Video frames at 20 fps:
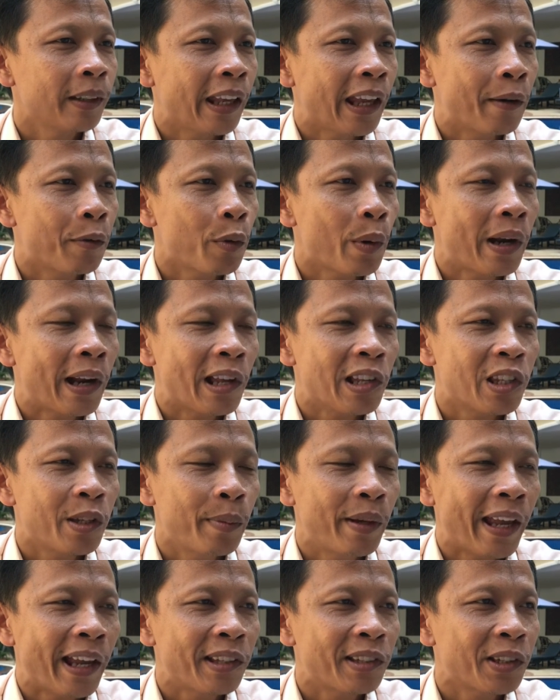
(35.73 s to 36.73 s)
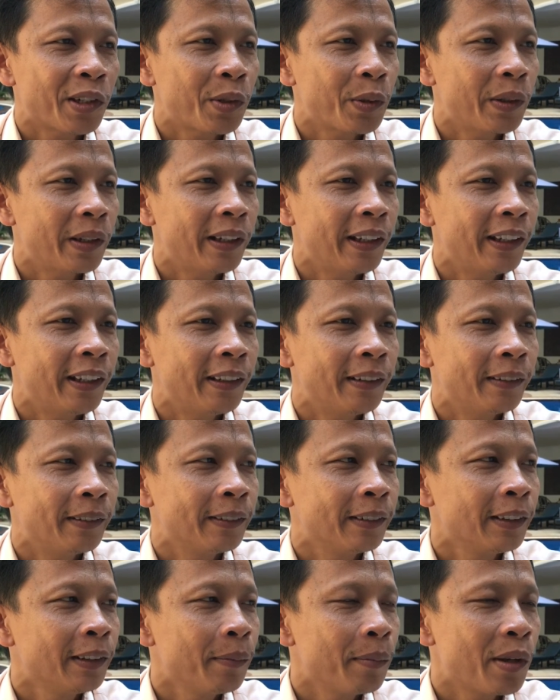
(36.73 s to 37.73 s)
everyone has to be executed
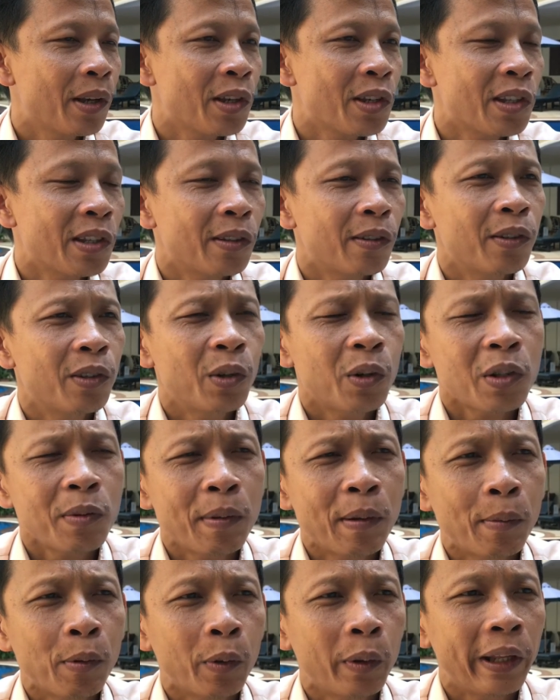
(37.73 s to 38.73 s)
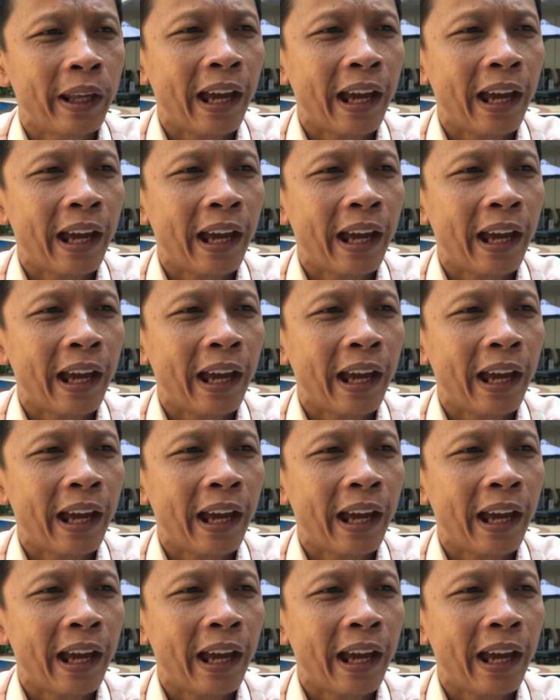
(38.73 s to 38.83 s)
because those people,